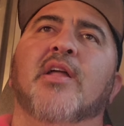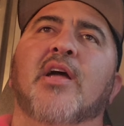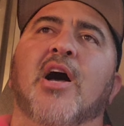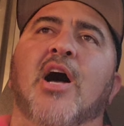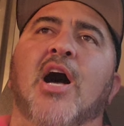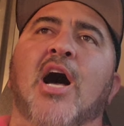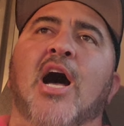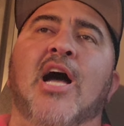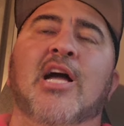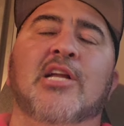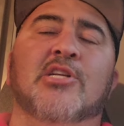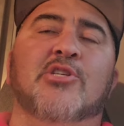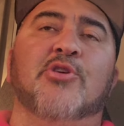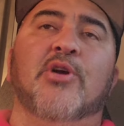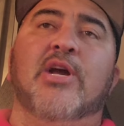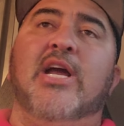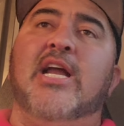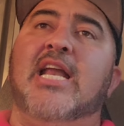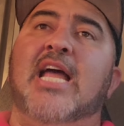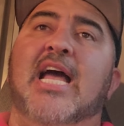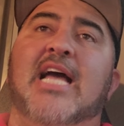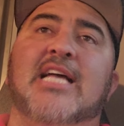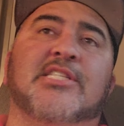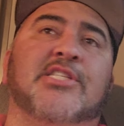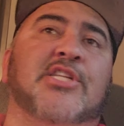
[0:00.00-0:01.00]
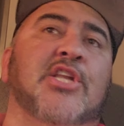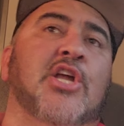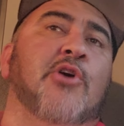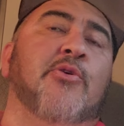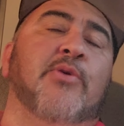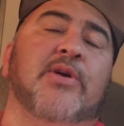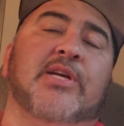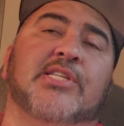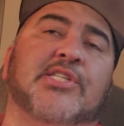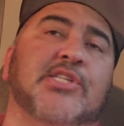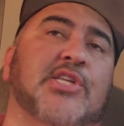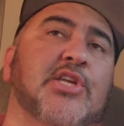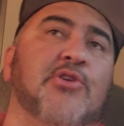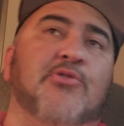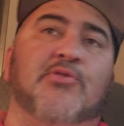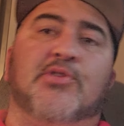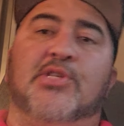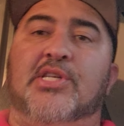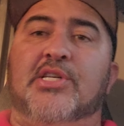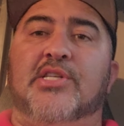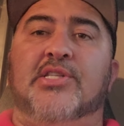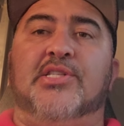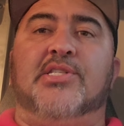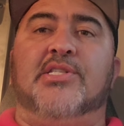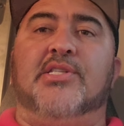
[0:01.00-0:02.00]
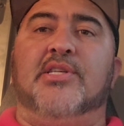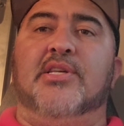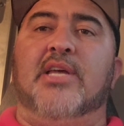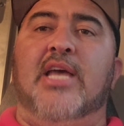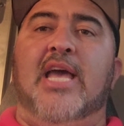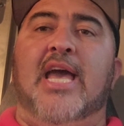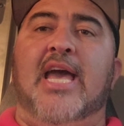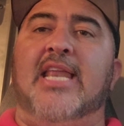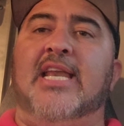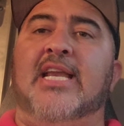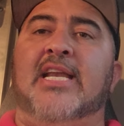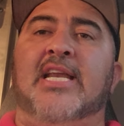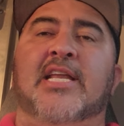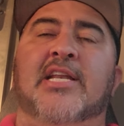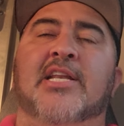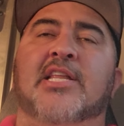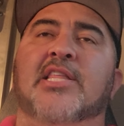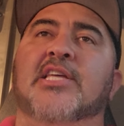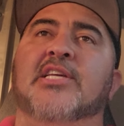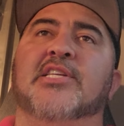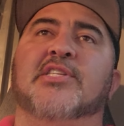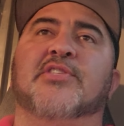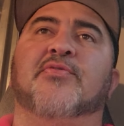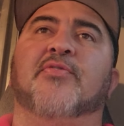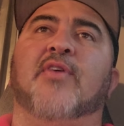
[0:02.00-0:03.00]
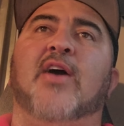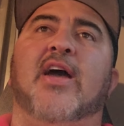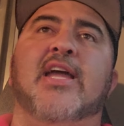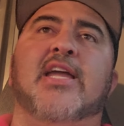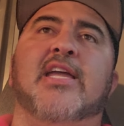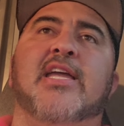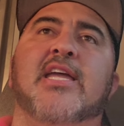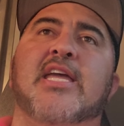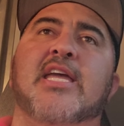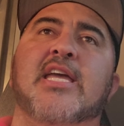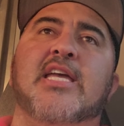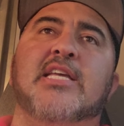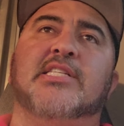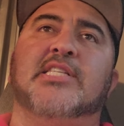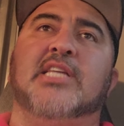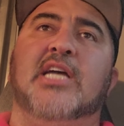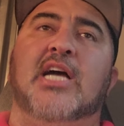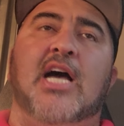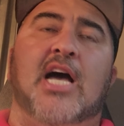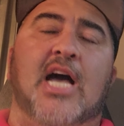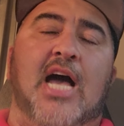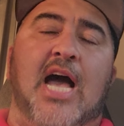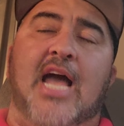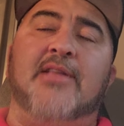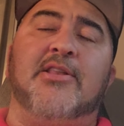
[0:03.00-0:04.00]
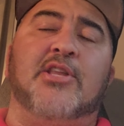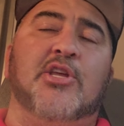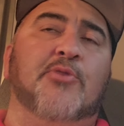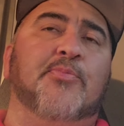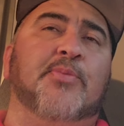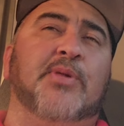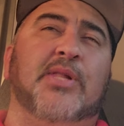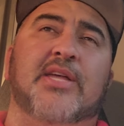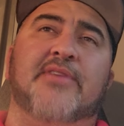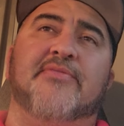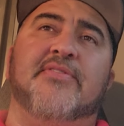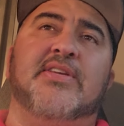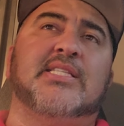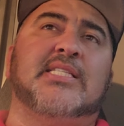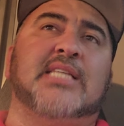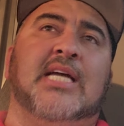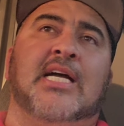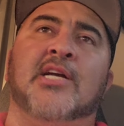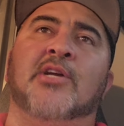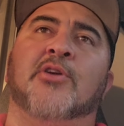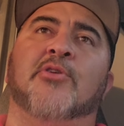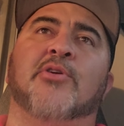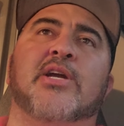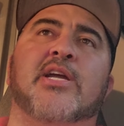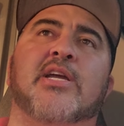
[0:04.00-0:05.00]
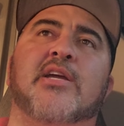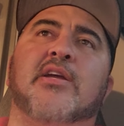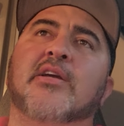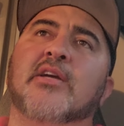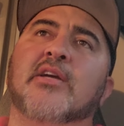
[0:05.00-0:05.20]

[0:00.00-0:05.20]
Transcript: Andrade has no excuses heading into this fight. I do believe he's hungry,